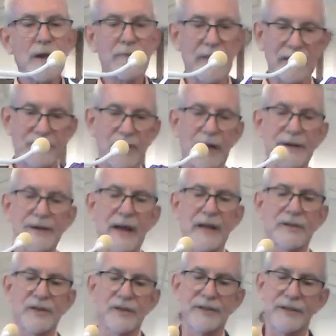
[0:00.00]
that's
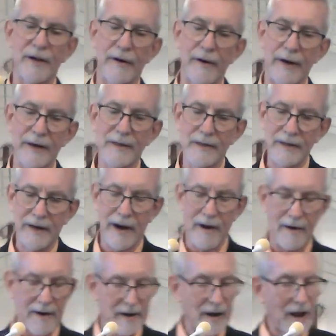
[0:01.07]
unnecessary to
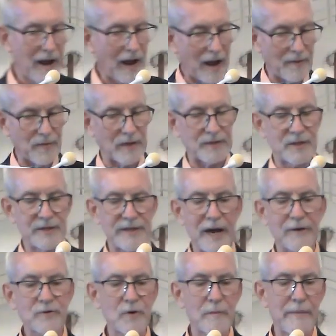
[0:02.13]
carry and that's
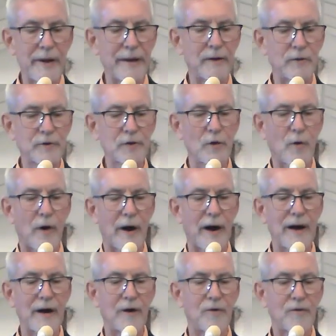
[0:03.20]
detrimental to our
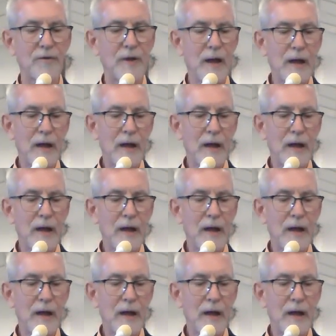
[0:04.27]
health.